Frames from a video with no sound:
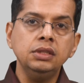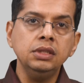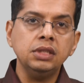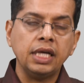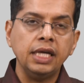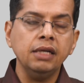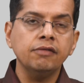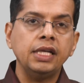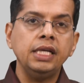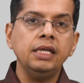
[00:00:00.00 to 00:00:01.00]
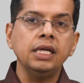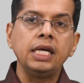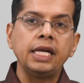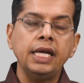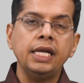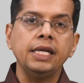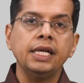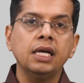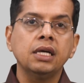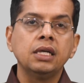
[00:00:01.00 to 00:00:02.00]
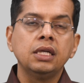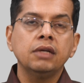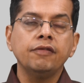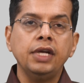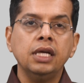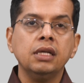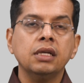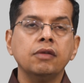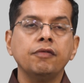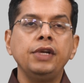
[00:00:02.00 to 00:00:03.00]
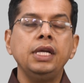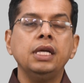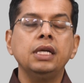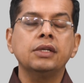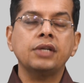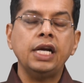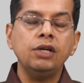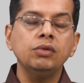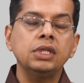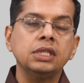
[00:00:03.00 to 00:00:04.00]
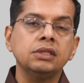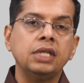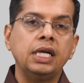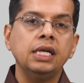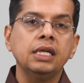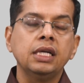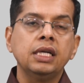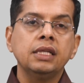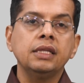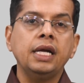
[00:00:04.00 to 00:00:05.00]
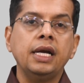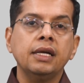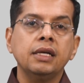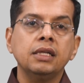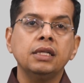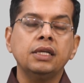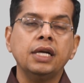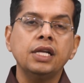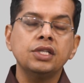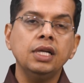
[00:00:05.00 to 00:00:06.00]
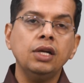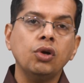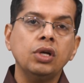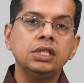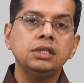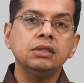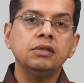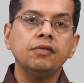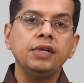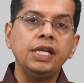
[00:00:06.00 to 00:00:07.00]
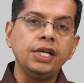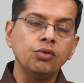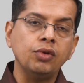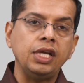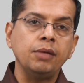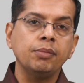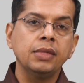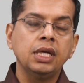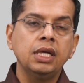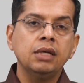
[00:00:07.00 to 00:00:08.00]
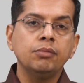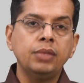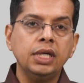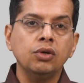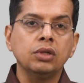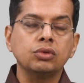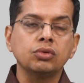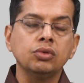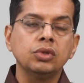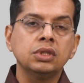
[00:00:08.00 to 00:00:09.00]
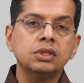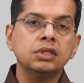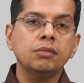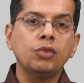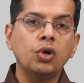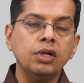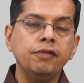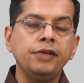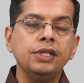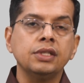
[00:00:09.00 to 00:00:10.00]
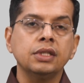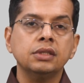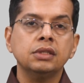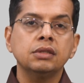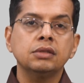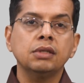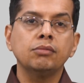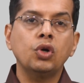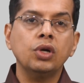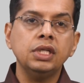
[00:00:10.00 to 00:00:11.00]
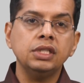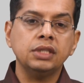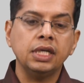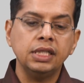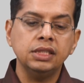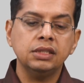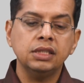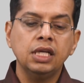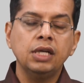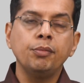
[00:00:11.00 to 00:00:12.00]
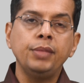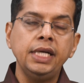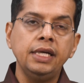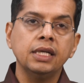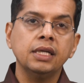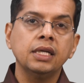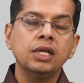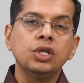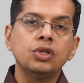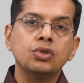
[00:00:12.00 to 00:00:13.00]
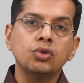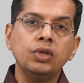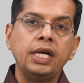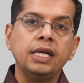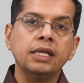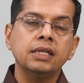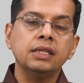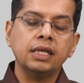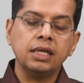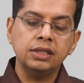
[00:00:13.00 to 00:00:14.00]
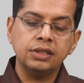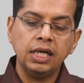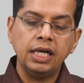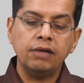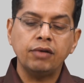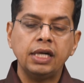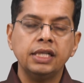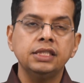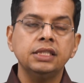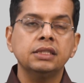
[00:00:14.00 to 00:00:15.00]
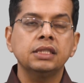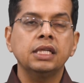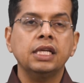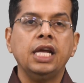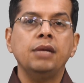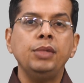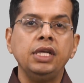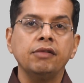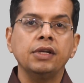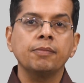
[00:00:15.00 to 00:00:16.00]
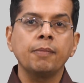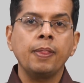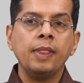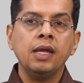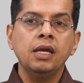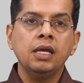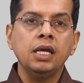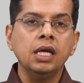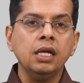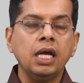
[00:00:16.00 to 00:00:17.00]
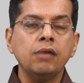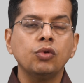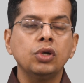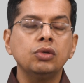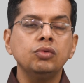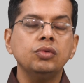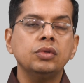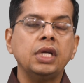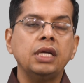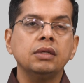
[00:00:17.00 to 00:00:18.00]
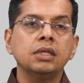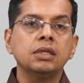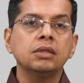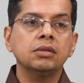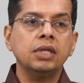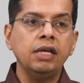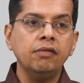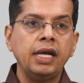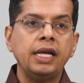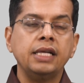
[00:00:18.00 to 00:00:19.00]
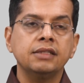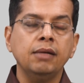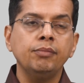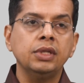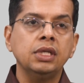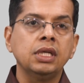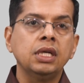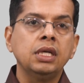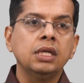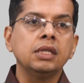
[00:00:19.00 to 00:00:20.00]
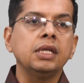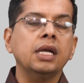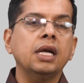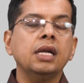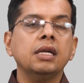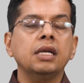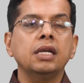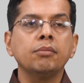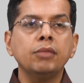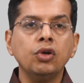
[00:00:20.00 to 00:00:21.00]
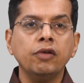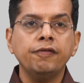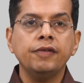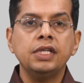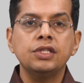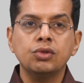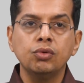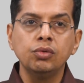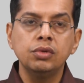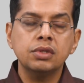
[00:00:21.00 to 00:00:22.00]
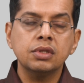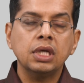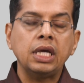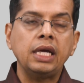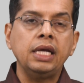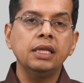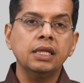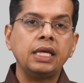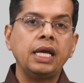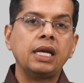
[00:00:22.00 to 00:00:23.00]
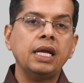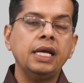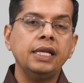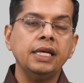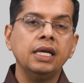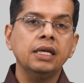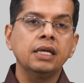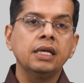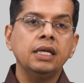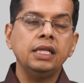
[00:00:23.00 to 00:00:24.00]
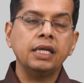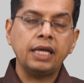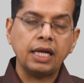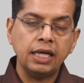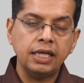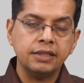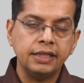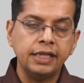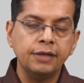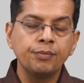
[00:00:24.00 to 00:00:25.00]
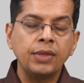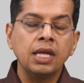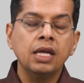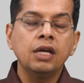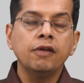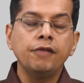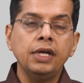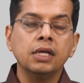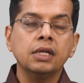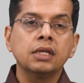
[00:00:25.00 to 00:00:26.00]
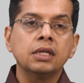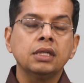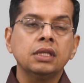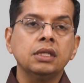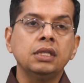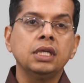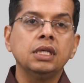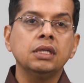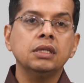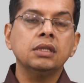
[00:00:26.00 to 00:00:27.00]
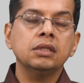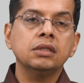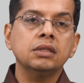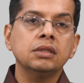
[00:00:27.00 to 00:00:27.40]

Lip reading: This is again a very gray area where we try to understand that the traditional knowledge we need to keep, but also some modern features, some modern studies be done so that the cultural advantages can be given. Here I want to give an example. There are number of schools in the Kerala area, in the Kerala state, where the